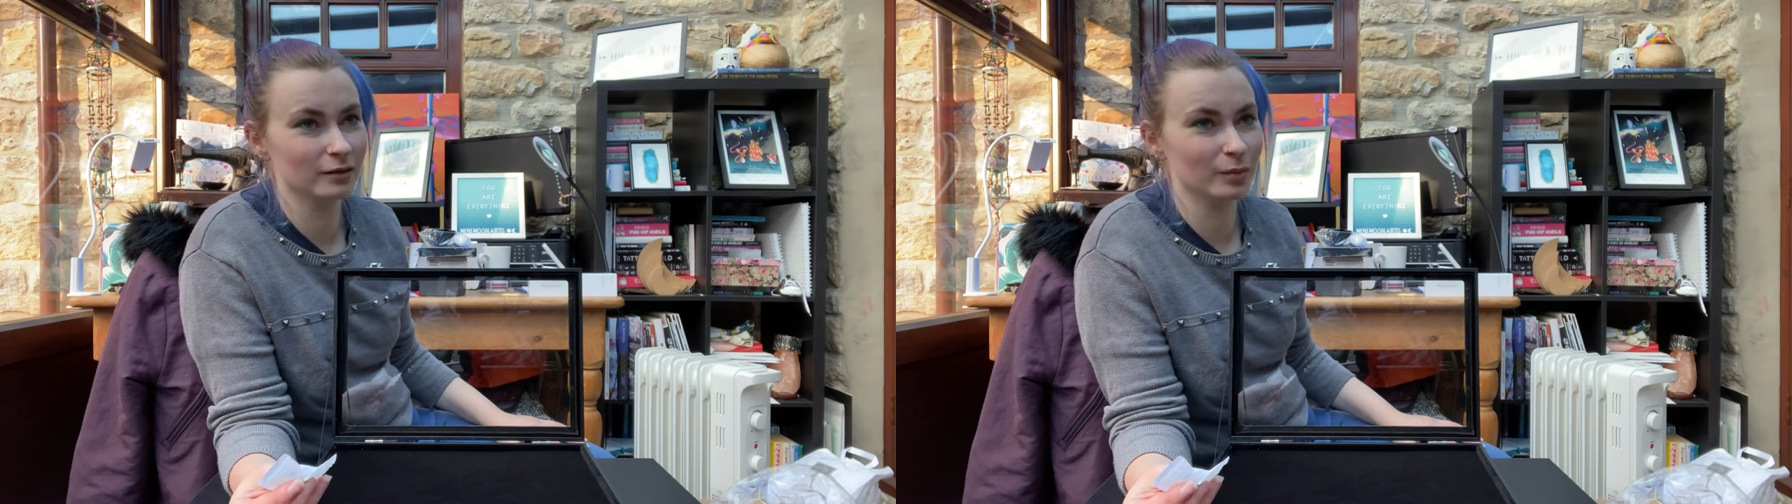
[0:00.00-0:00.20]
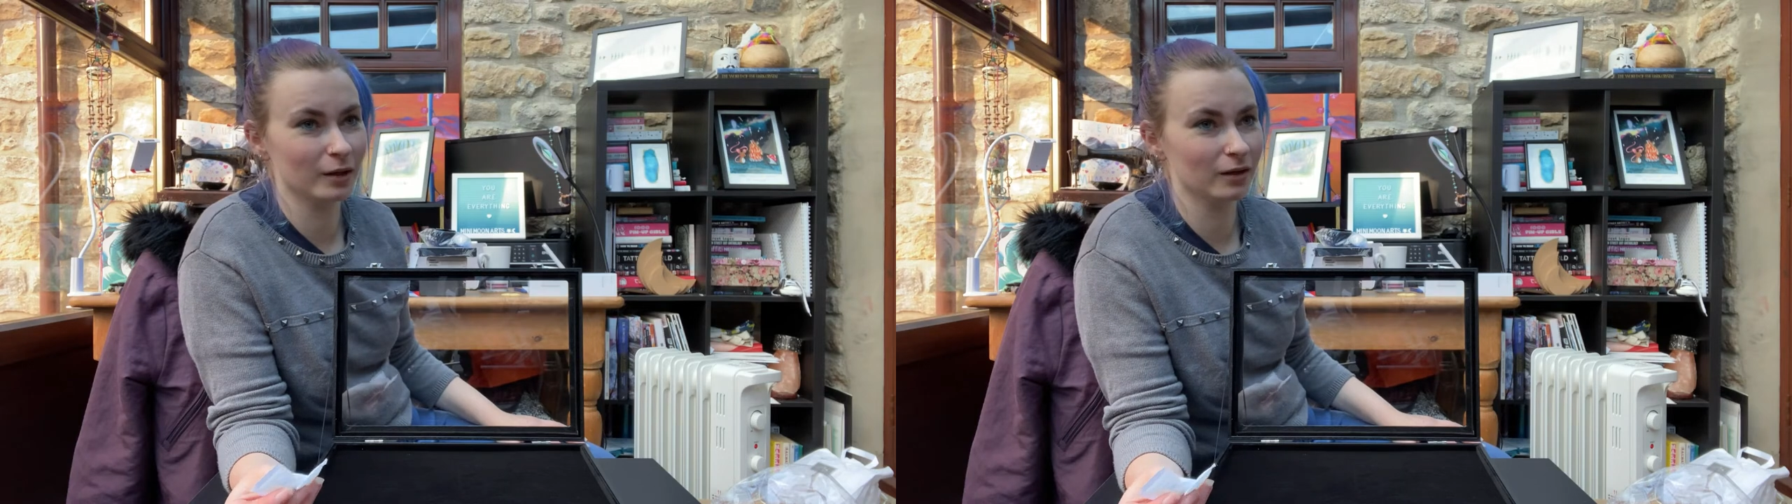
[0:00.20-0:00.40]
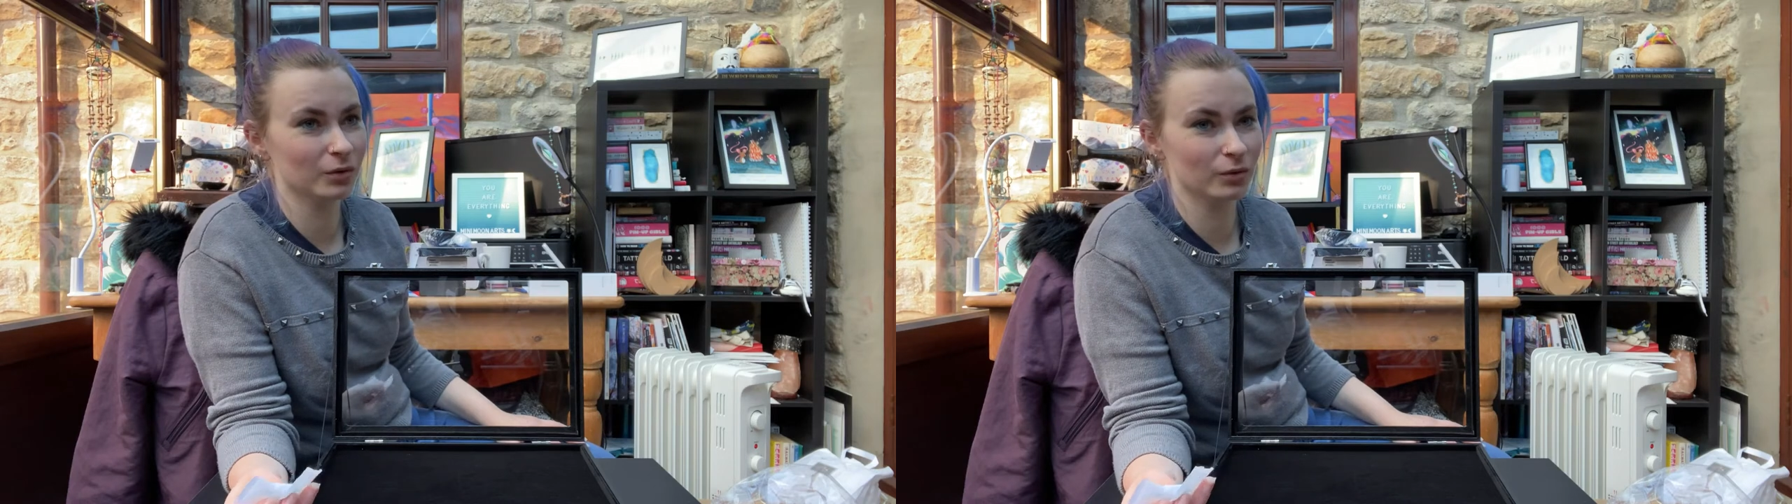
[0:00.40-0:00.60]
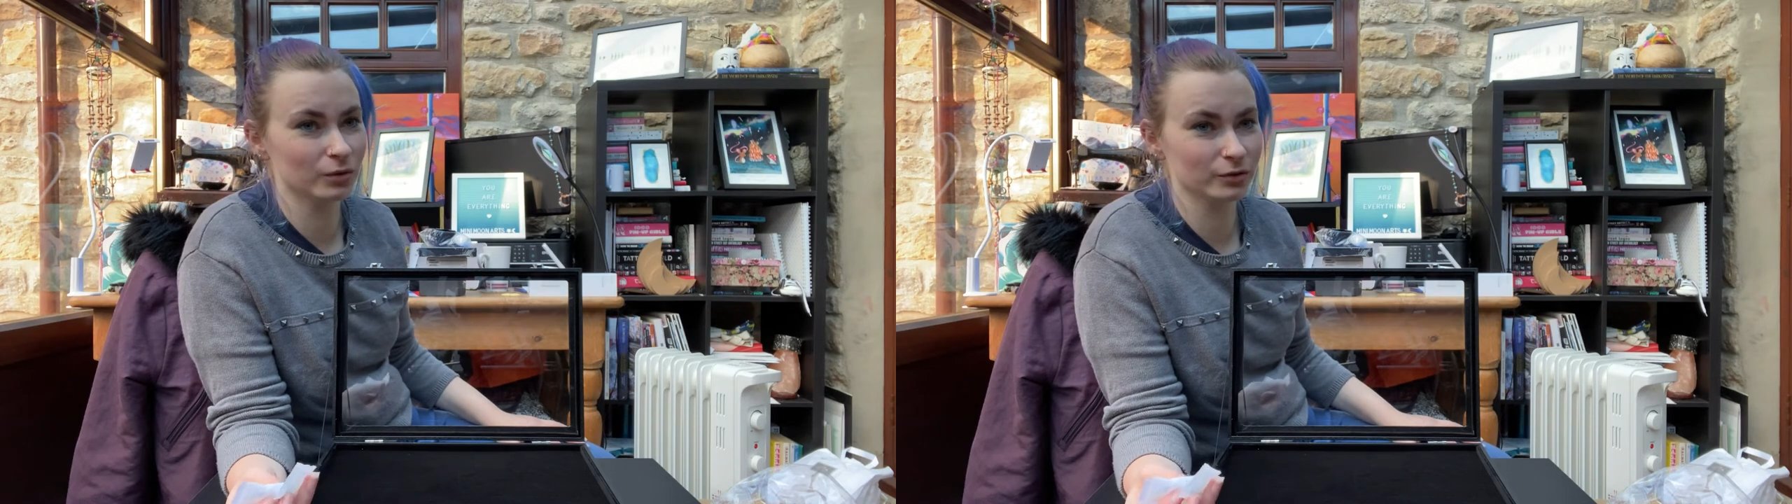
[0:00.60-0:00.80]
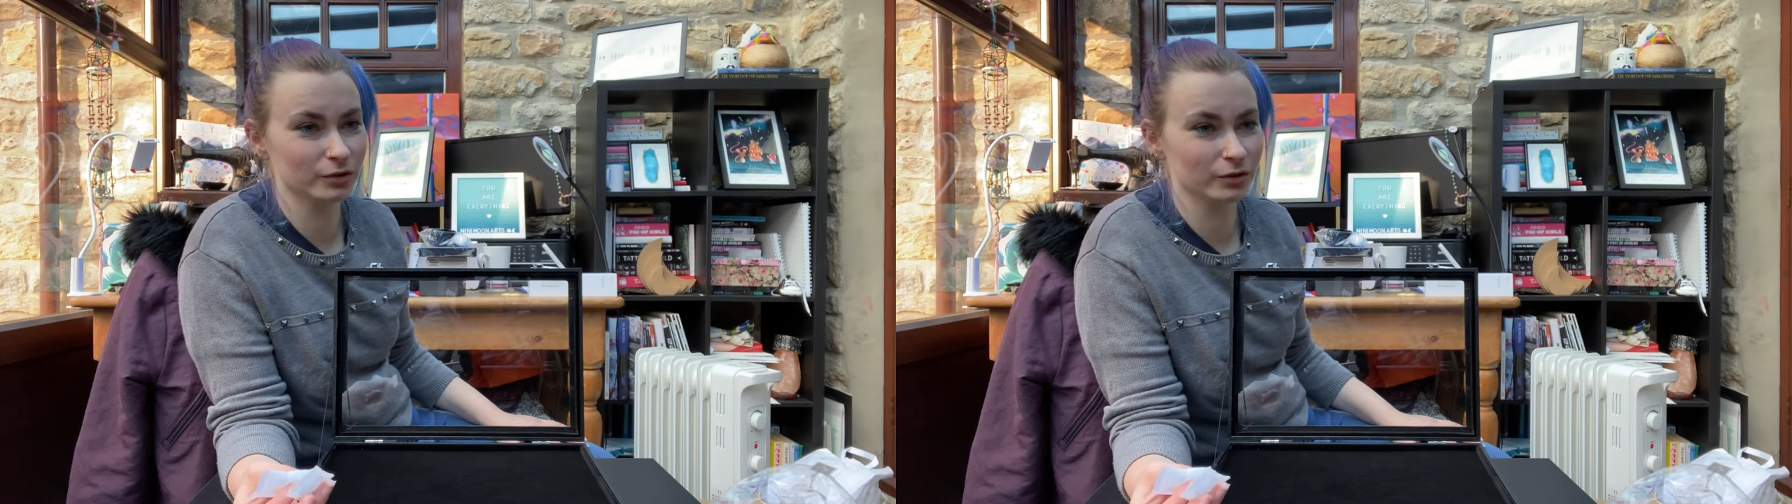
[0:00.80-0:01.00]
about
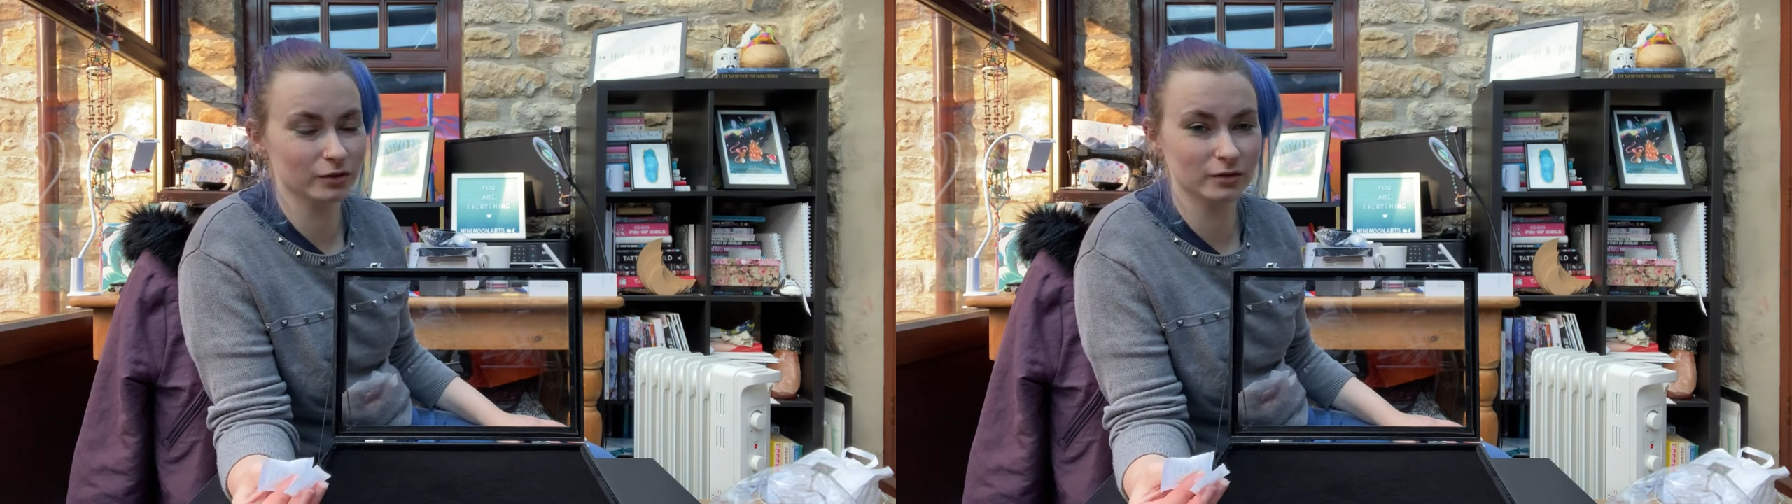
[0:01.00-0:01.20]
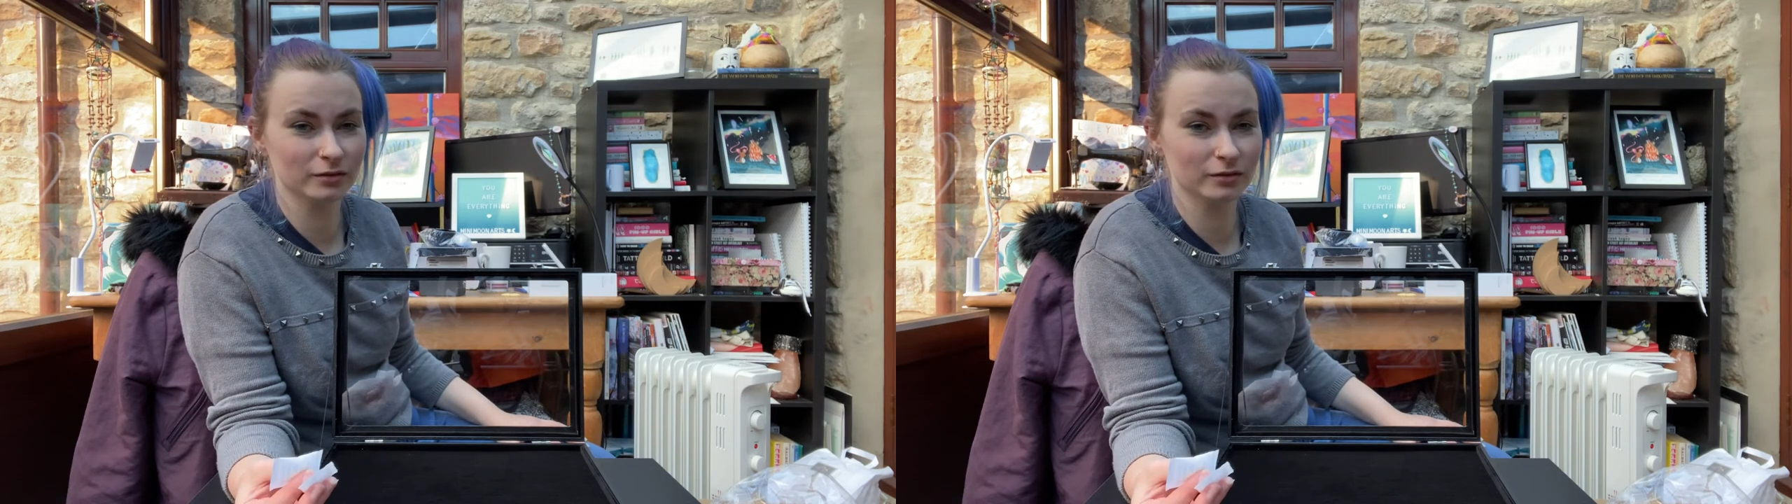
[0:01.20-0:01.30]
all sorts